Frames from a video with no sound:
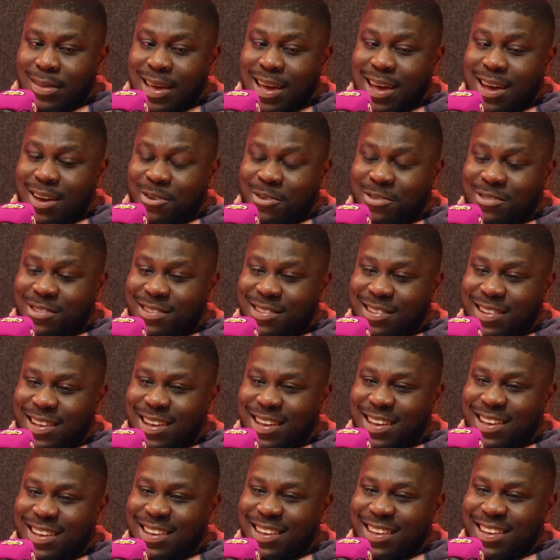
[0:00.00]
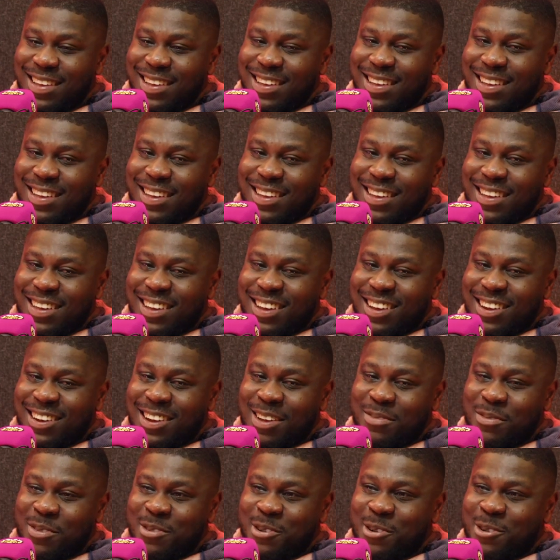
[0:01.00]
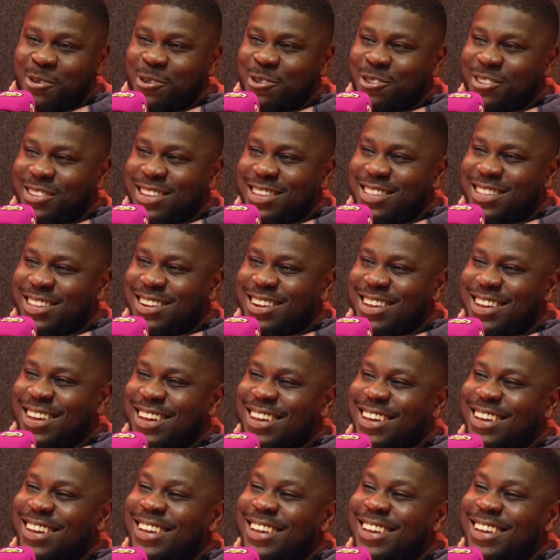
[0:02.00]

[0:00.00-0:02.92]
I was just like, let me record this, innit?